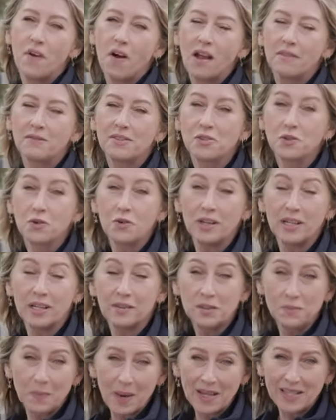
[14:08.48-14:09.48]
5 story
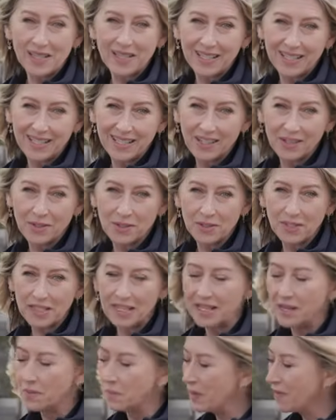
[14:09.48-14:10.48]
of space continues
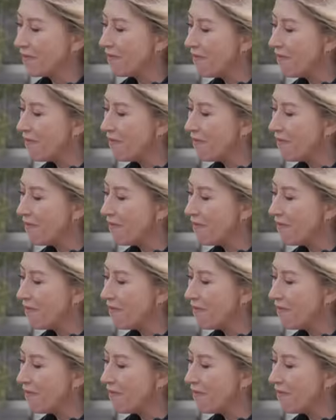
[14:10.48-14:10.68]
here with